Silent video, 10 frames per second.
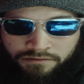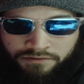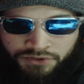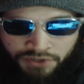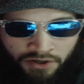
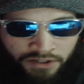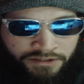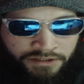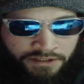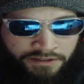
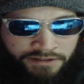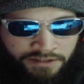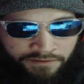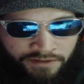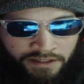songs and
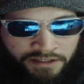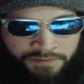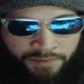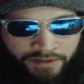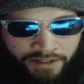stuff that he's
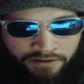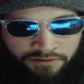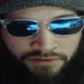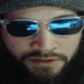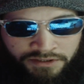put out.
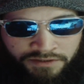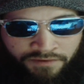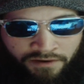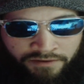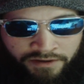This is
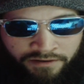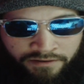very,